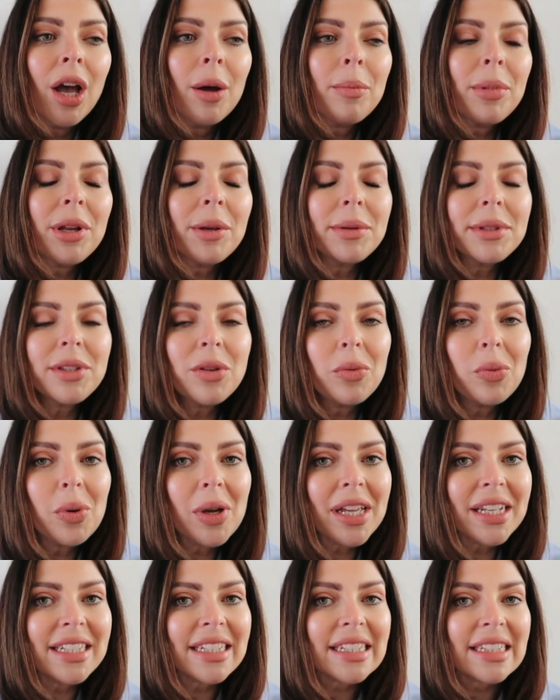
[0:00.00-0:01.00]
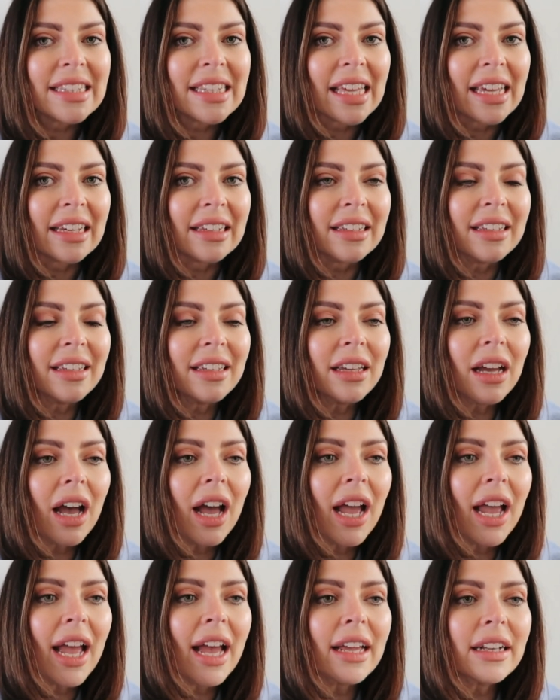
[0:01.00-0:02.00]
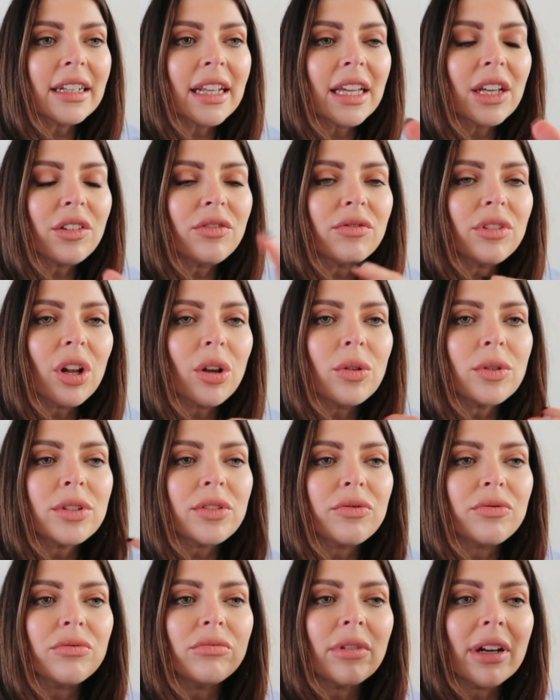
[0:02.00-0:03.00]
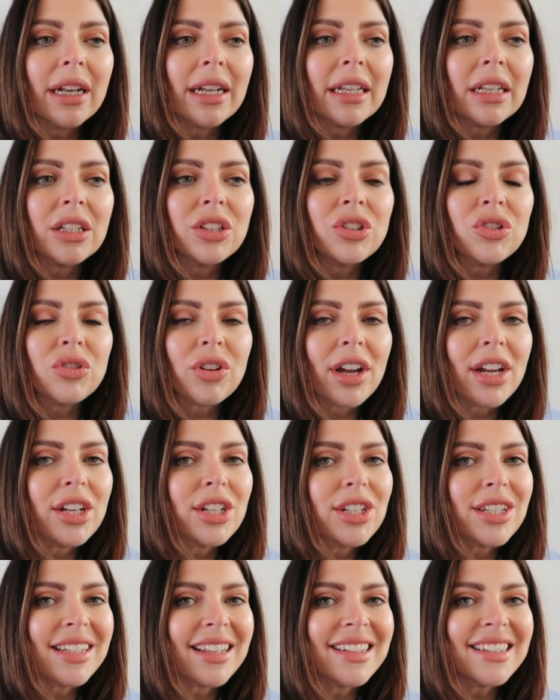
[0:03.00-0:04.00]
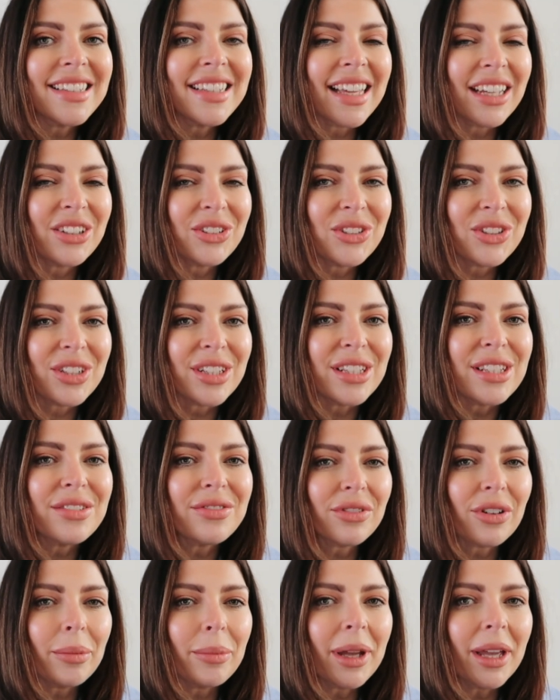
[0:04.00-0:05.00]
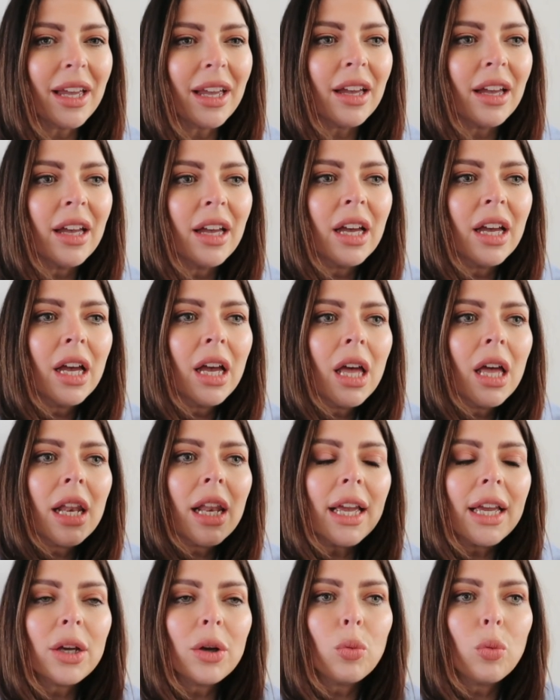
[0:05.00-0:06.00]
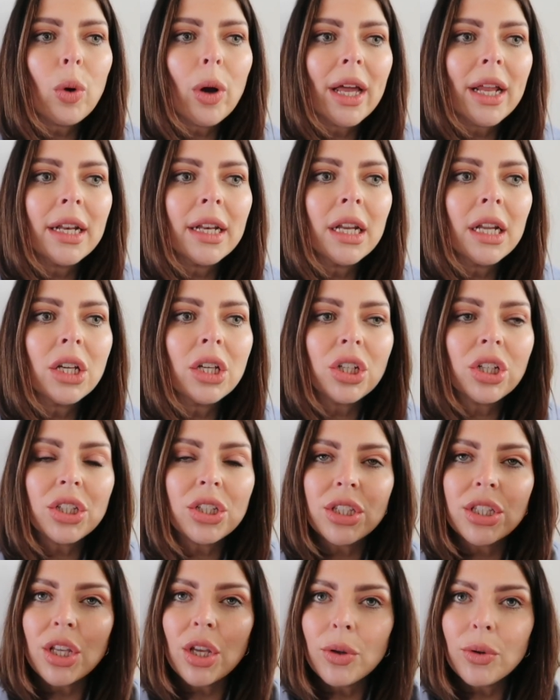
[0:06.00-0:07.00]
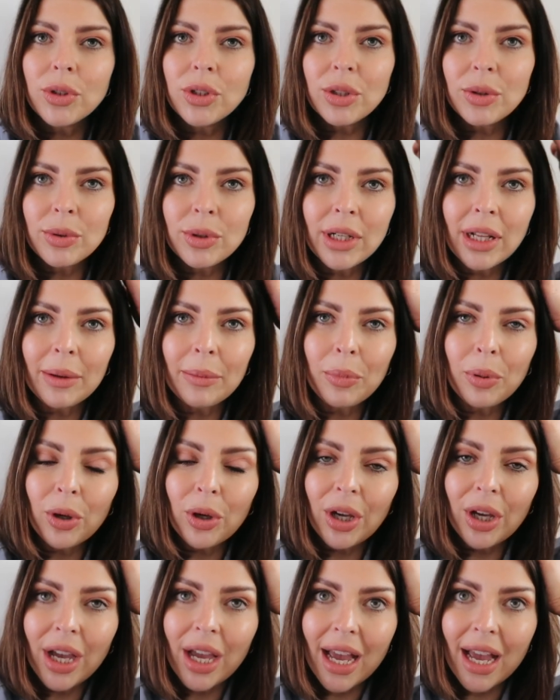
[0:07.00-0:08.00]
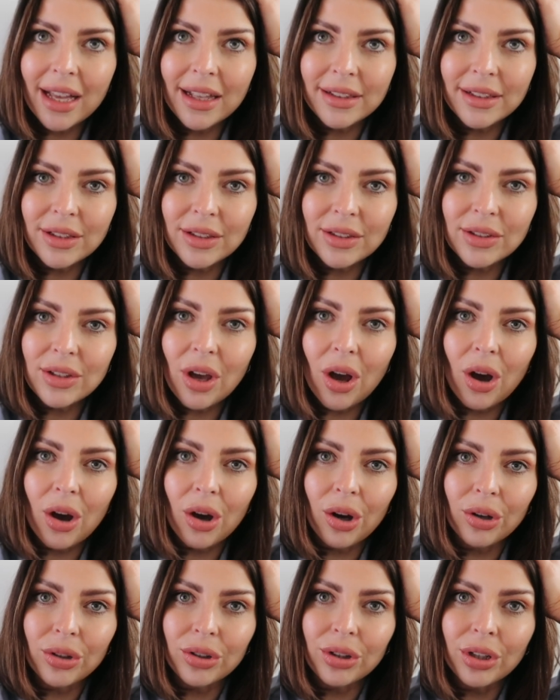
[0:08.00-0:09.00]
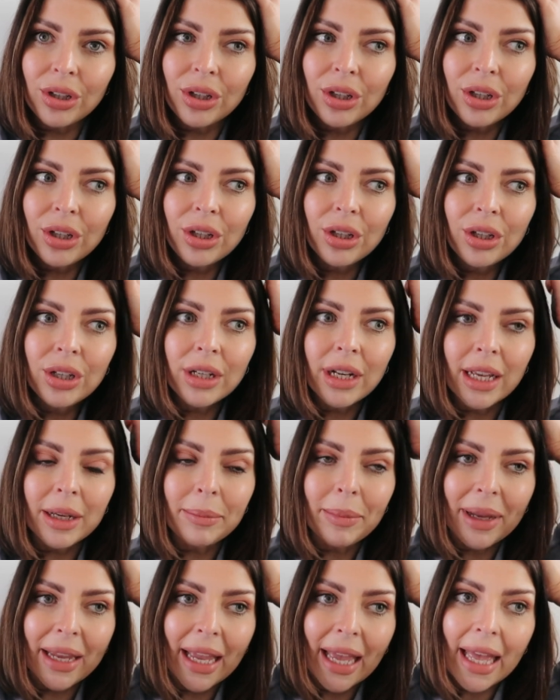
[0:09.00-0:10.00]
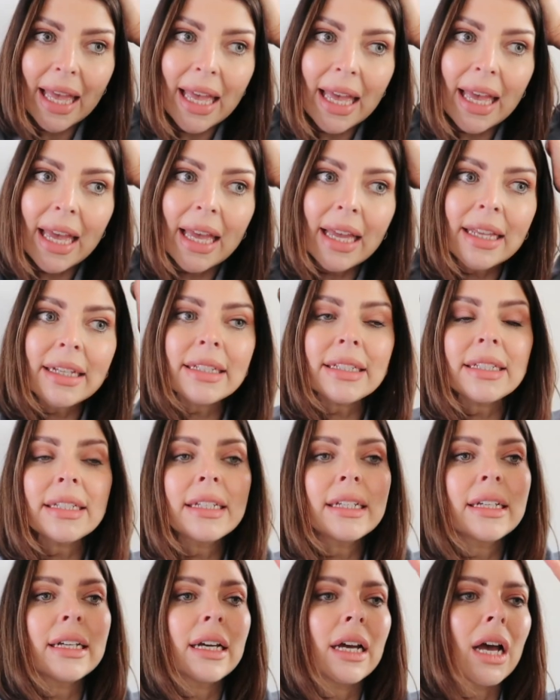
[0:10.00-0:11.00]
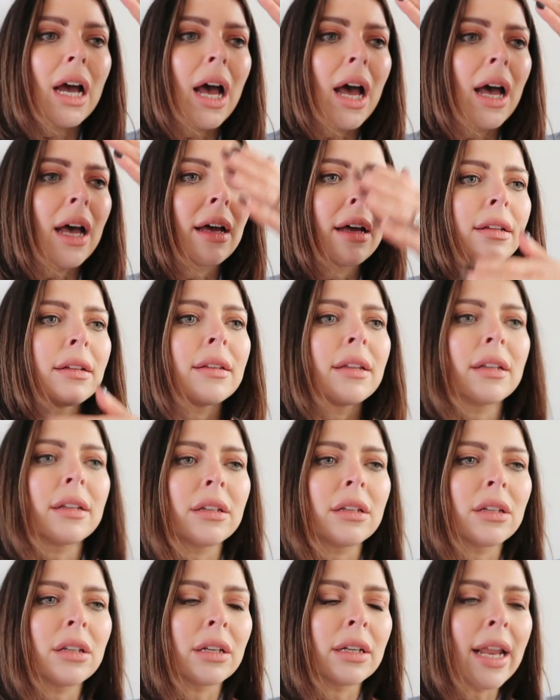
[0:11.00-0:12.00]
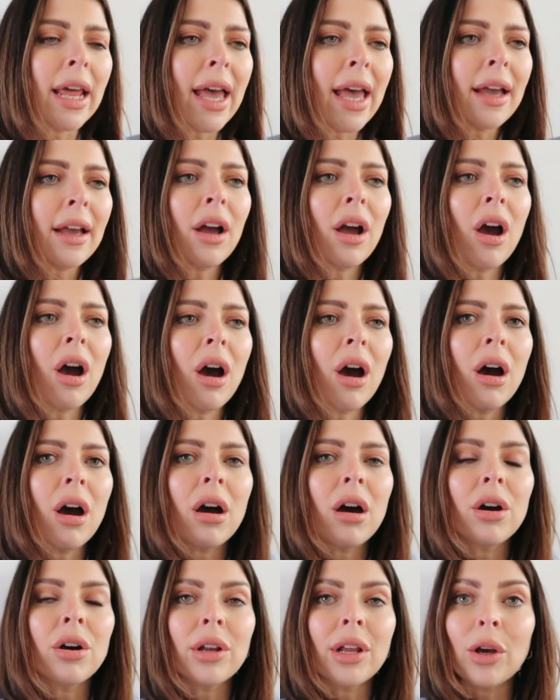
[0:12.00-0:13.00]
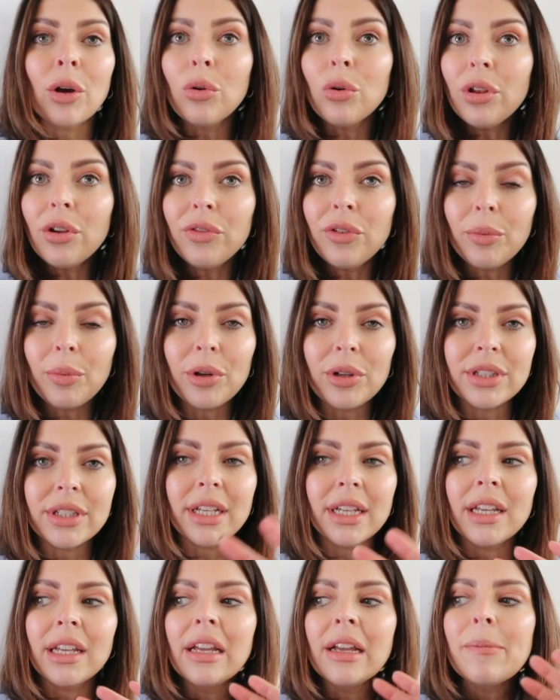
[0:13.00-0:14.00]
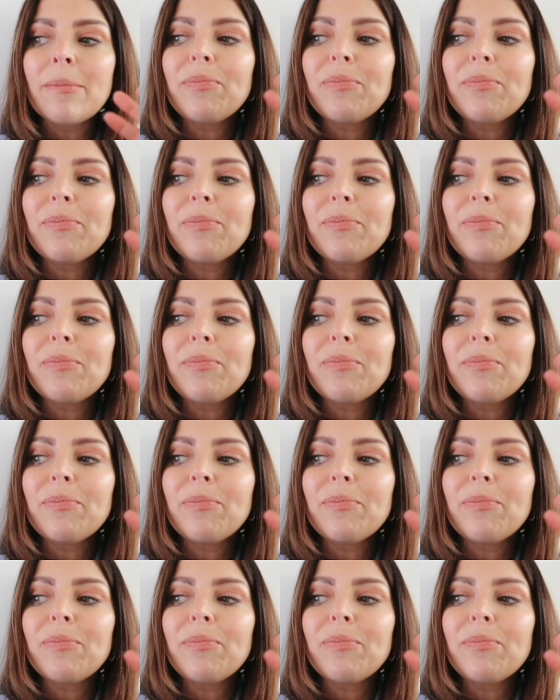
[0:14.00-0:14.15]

But it was the weirdest thing. I had like loads of really strange sensations from it. Like when, cause so she would like put her hands on like my head and then your neck, heart, like all of your body.